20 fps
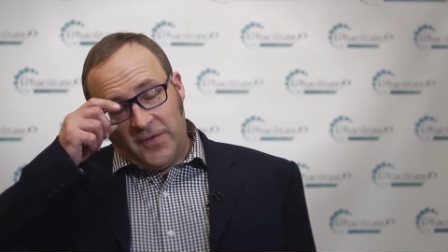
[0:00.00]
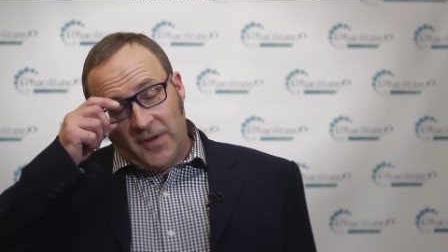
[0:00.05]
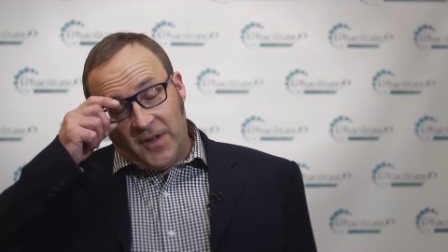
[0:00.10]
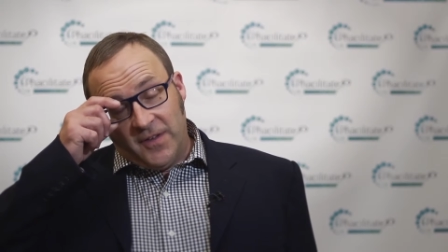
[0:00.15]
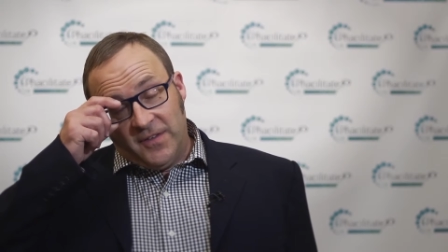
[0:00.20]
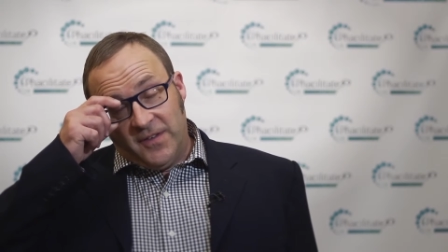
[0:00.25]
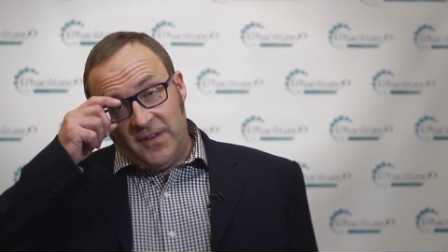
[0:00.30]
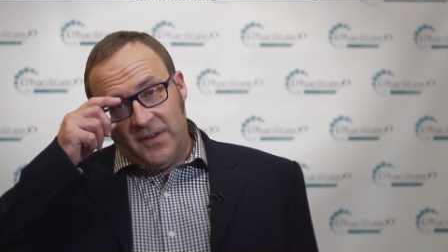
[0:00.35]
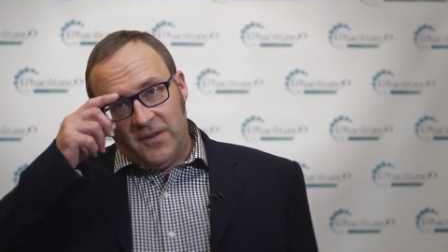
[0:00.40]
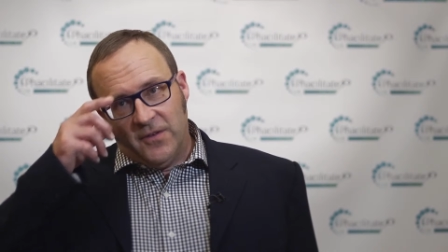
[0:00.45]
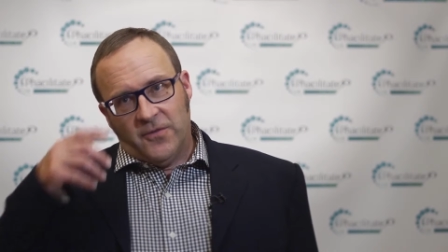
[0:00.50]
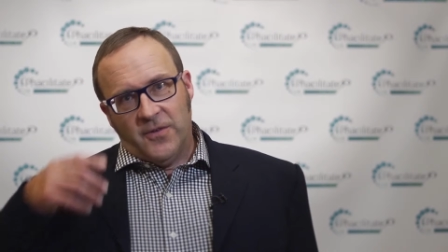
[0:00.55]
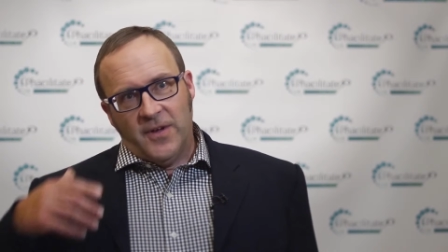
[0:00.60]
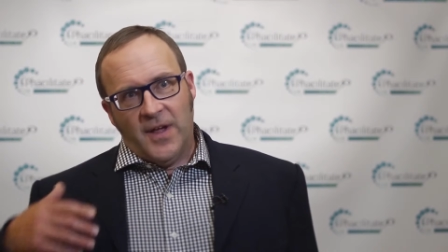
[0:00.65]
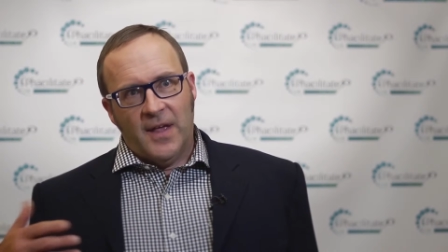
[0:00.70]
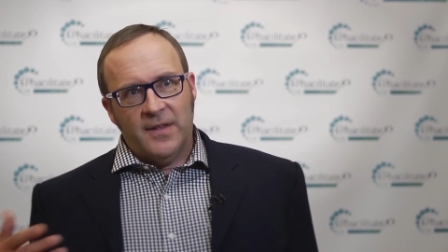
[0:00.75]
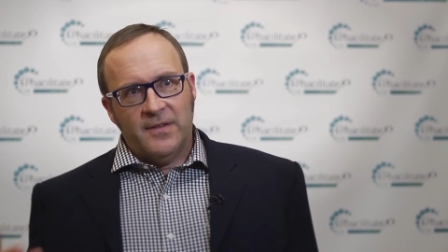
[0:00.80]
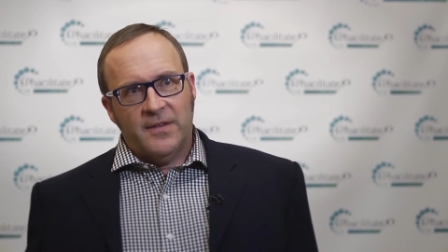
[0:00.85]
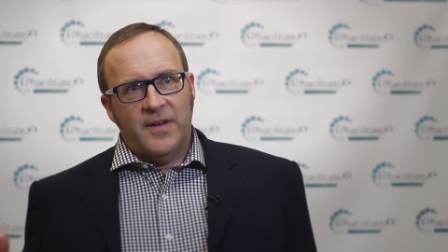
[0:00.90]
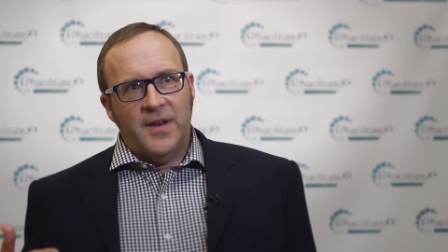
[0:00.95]
science industry
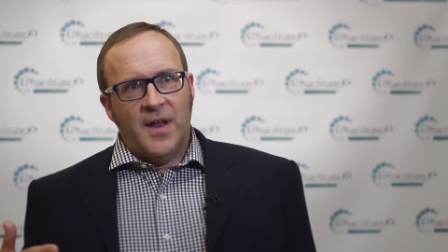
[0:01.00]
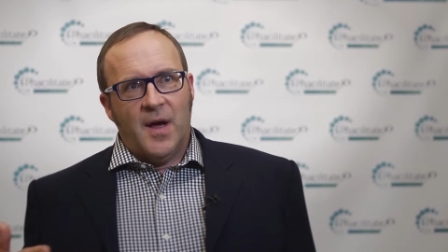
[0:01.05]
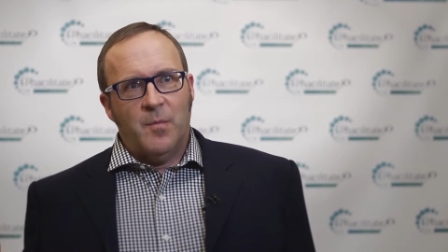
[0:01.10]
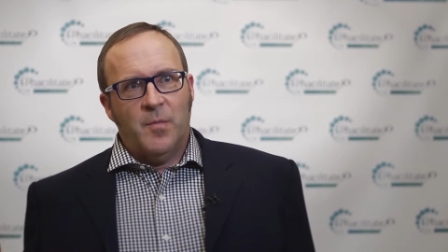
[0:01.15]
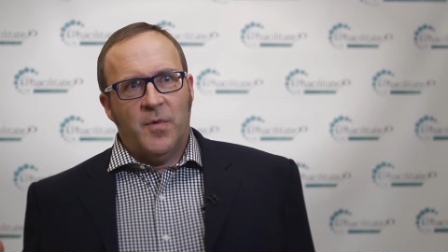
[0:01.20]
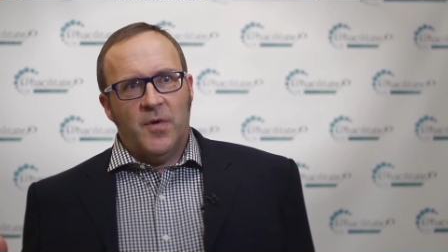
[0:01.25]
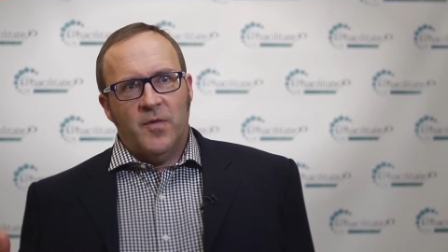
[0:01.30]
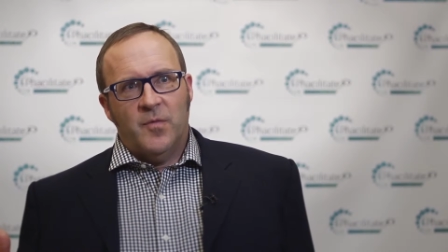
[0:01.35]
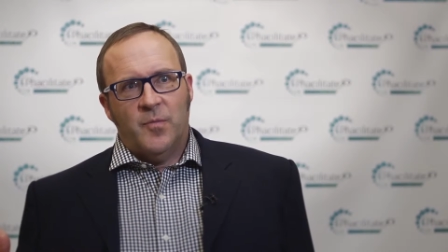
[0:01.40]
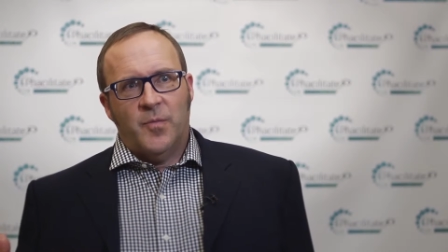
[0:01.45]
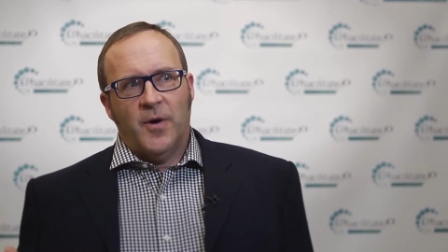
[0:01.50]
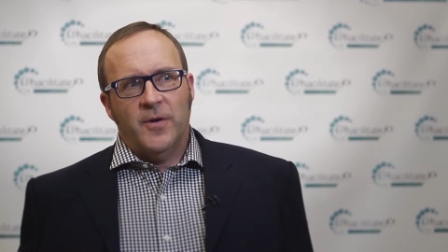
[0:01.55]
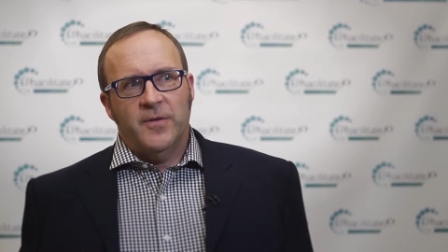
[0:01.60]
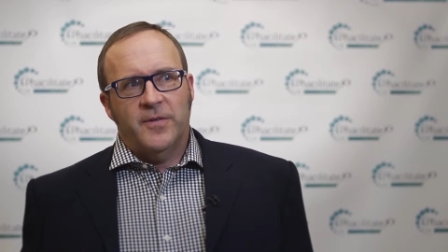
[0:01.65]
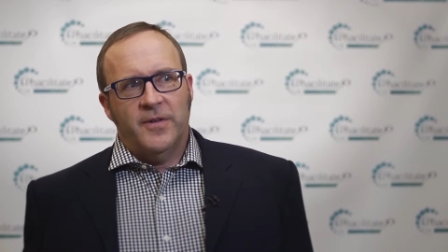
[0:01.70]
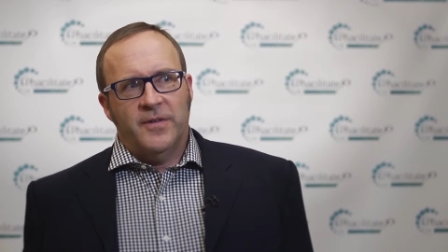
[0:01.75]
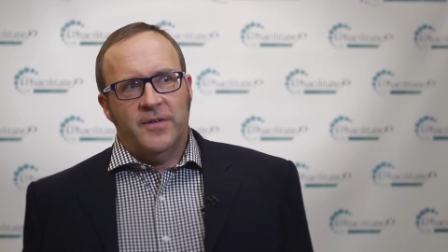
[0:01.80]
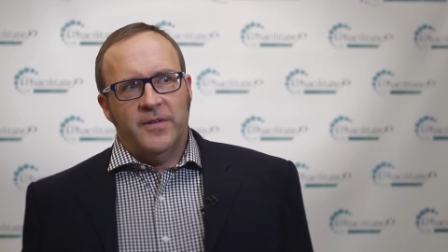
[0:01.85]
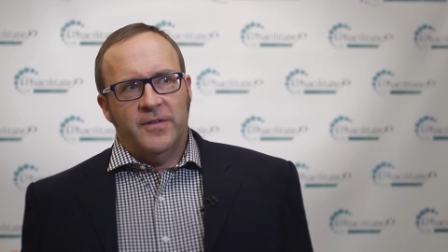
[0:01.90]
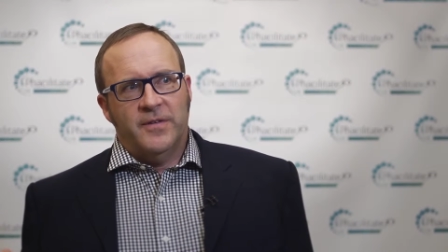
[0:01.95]
has a number of
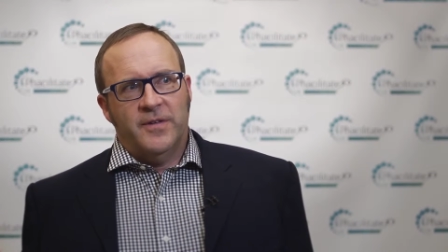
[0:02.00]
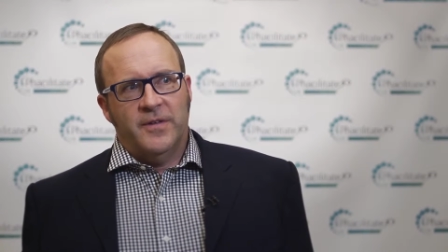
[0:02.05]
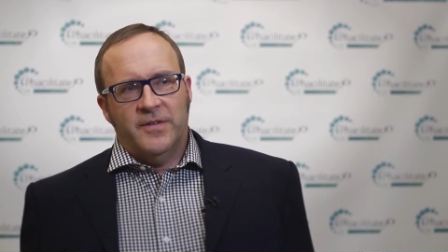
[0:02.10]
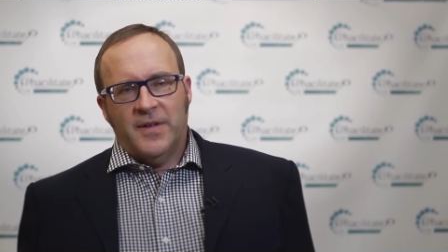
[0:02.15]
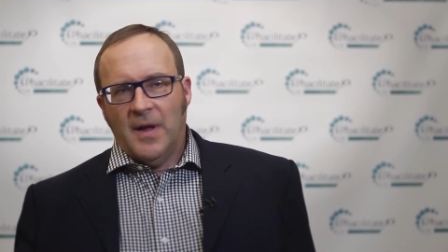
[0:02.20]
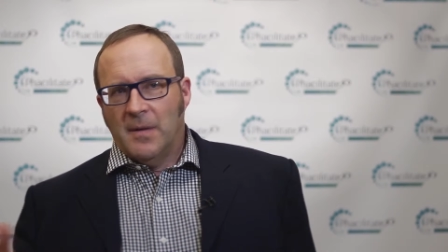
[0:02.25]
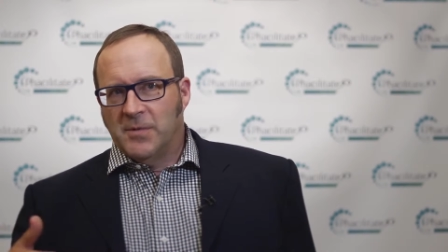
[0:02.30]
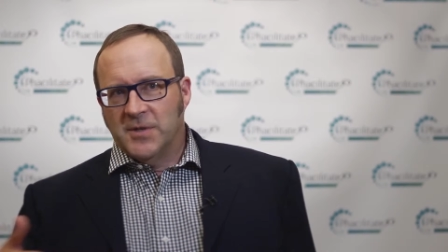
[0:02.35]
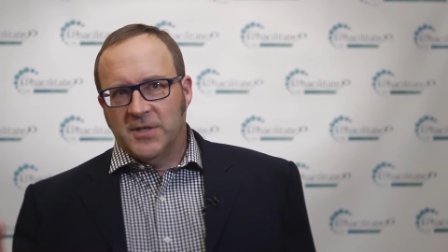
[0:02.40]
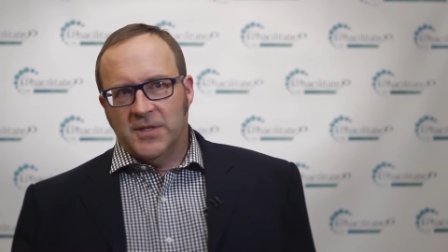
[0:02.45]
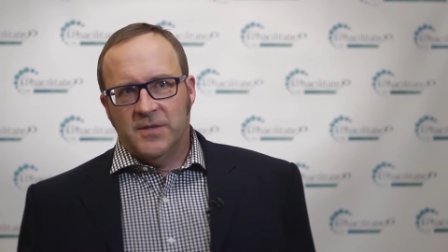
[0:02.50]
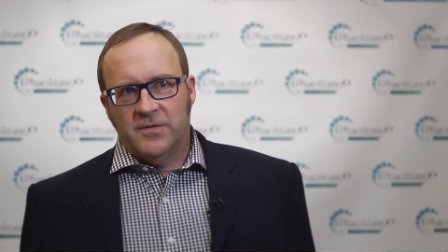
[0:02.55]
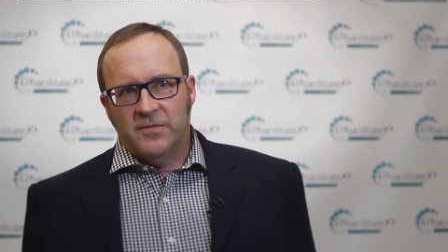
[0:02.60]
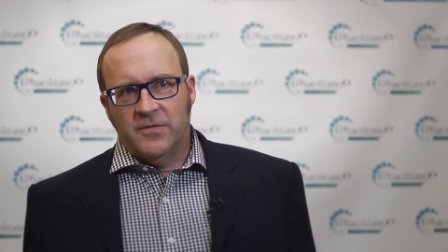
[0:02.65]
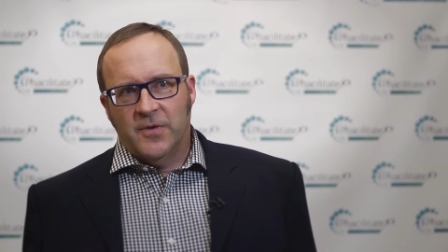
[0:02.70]
processes established